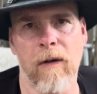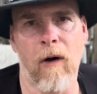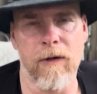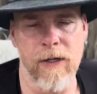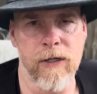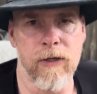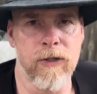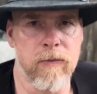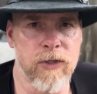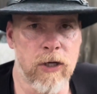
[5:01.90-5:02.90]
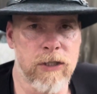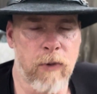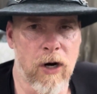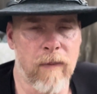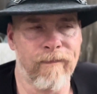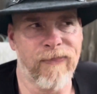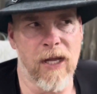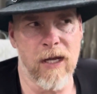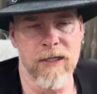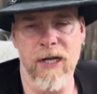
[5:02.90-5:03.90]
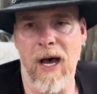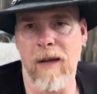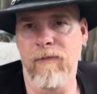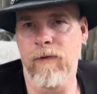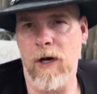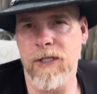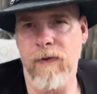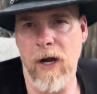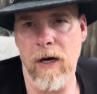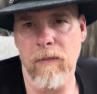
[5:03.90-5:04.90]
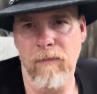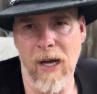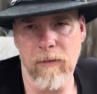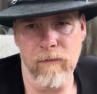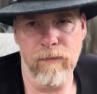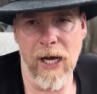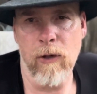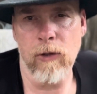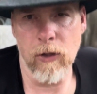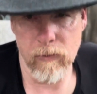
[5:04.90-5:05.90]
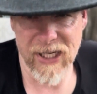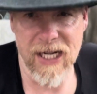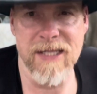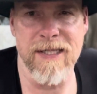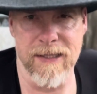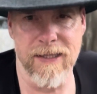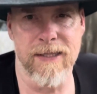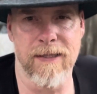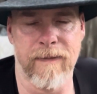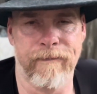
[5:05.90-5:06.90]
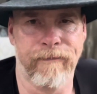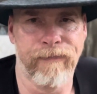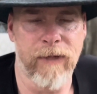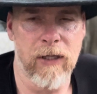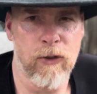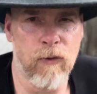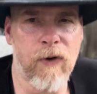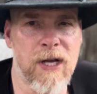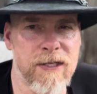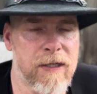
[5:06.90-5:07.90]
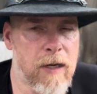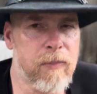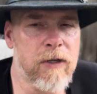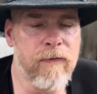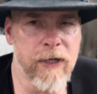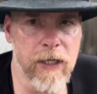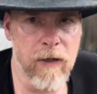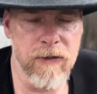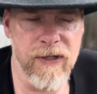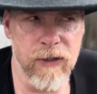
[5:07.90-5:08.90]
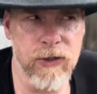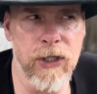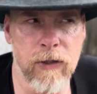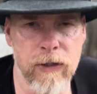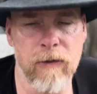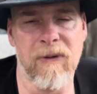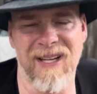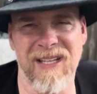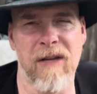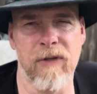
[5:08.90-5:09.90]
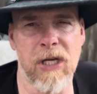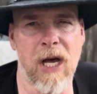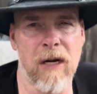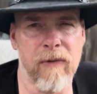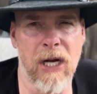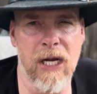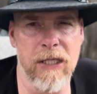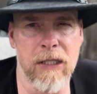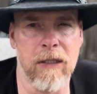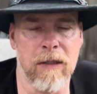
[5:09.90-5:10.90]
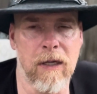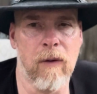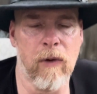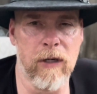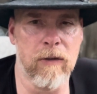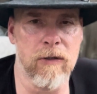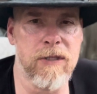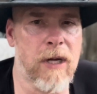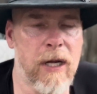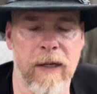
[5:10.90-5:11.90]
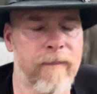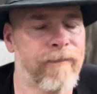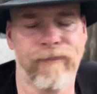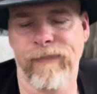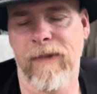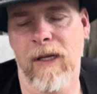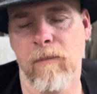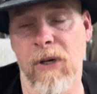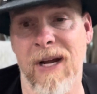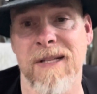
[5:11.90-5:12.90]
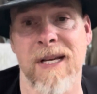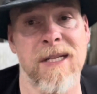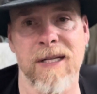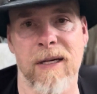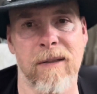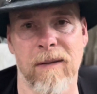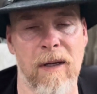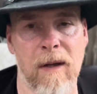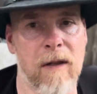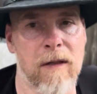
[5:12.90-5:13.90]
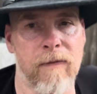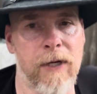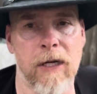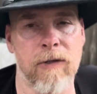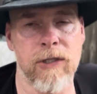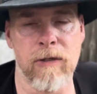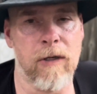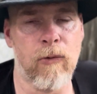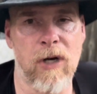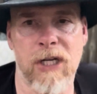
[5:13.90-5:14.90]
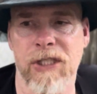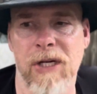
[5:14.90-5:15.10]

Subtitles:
onto the YouTube search bar and type Foxfire bioluminescence. You'll find a couple of videos that'll show you and give you kind of an idea what it looks like. But as I said, the videos you're gonna watch